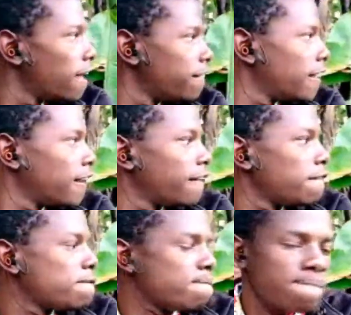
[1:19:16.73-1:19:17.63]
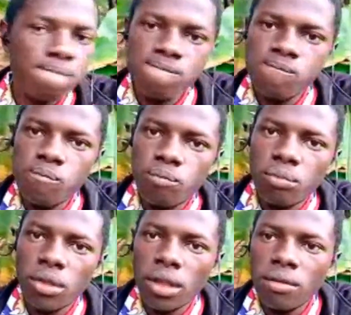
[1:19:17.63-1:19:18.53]
the
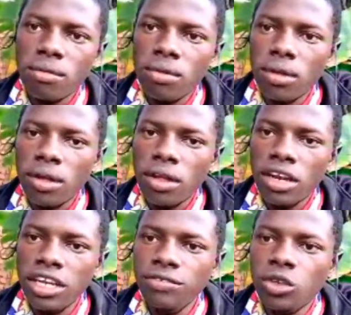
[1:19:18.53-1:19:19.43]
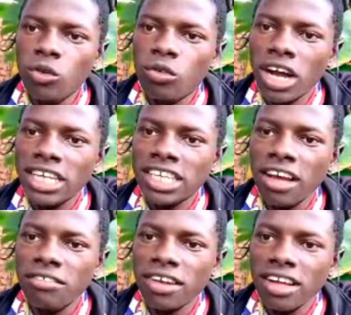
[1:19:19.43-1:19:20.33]
leaves of
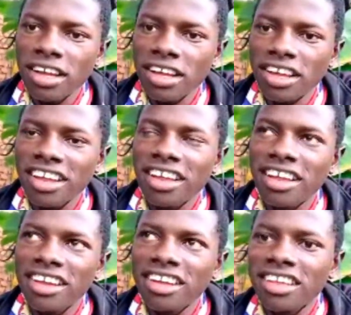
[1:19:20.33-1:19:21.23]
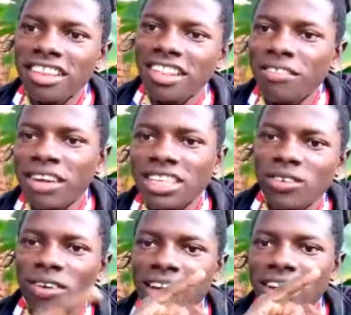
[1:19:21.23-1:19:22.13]
cassava. The
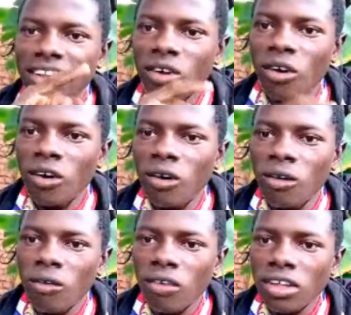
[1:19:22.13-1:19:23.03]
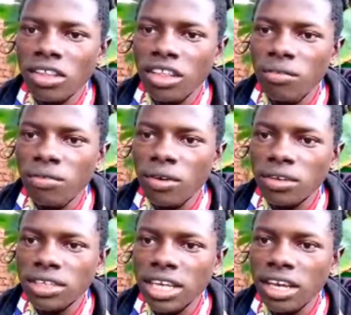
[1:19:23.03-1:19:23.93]
first one. Oh, his
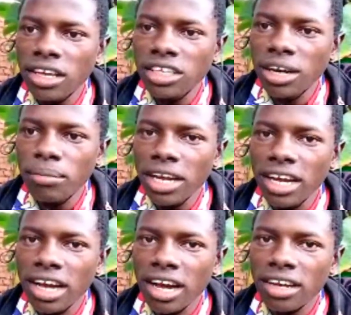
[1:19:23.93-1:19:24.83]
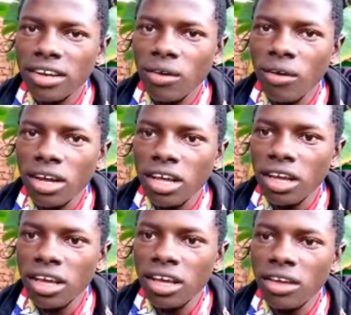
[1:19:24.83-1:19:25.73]
blog says Jamaican.
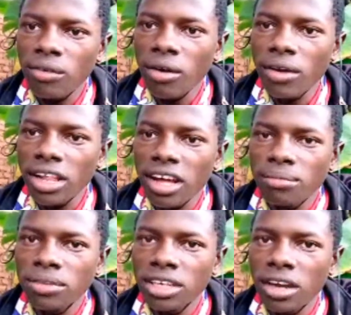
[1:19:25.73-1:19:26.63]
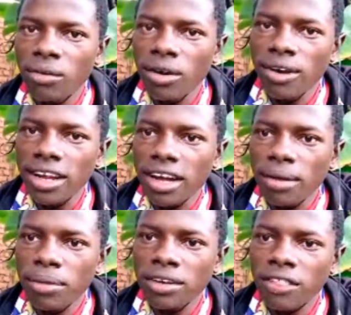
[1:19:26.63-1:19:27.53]
Okay, you are welcome, dear. You are
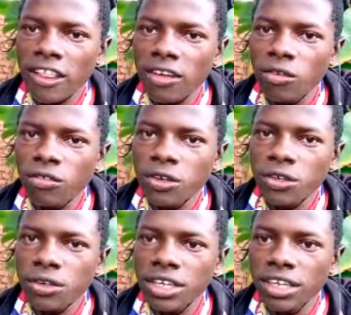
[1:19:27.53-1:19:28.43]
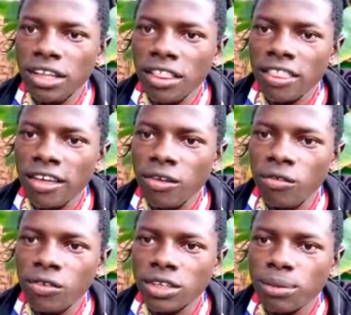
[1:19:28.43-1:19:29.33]
welcome, and thank you for joining.
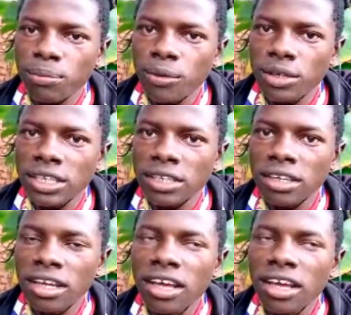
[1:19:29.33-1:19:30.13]
Thank you for supporting.